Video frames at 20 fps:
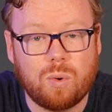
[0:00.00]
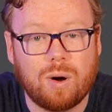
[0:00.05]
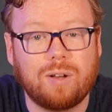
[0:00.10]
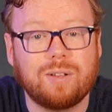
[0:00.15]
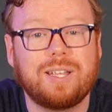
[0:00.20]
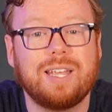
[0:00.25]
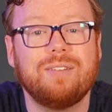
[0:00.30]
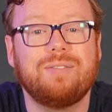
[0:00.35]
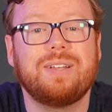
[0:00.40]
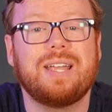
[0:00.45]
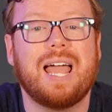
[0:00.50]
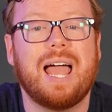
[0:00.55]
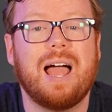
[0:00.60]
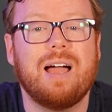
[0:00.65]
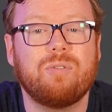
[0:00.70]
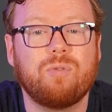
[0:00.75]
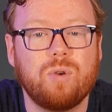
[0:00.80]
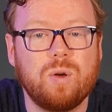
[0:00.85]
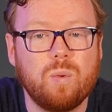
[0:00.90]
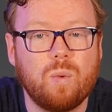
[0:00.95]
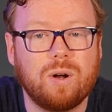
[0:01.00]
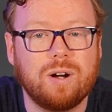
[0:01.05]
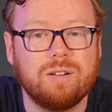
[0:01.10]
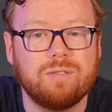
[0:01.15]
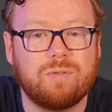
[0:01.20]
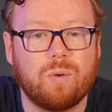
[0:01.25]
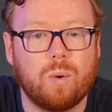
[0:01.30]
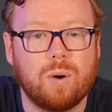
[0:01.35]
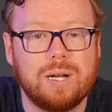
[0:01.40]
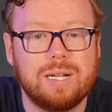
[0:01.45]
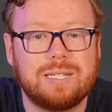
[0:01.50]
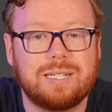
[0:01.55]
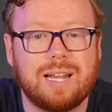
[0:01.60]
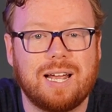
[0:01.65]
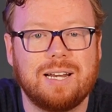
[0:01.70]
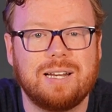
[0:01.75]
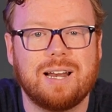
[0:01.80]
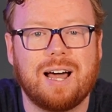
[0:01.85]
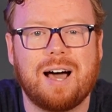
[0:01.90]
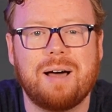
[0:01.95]
while giving everyone a voice
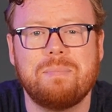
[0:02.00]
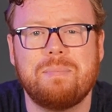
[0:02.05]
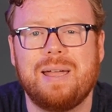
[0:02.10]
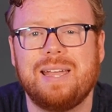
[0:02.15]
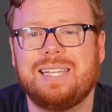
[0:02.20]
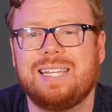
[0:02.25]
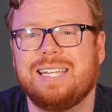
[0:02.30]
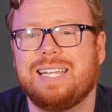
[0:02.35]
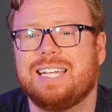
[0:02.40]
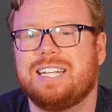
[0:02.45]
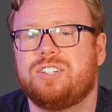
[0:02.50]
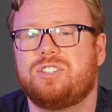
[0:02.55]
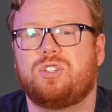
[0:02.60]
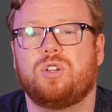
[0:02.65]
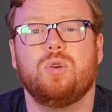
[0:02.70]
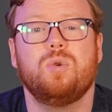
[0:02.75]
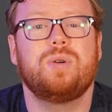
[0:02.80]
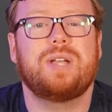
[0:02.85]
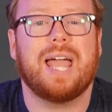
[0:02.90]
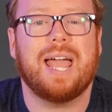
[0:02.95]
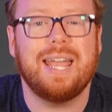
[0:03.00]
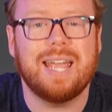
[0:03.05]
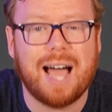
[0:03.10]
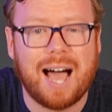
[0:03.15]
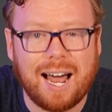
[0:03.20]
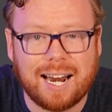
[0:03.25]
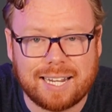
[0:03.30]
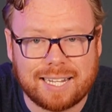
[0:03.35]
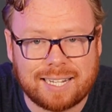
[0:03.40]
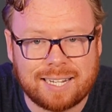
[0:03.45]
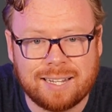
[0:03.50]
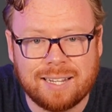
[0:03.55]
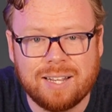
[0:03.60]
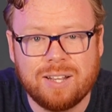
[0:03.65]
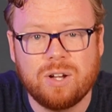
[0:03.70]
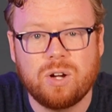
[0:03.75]
and not making it too chaotic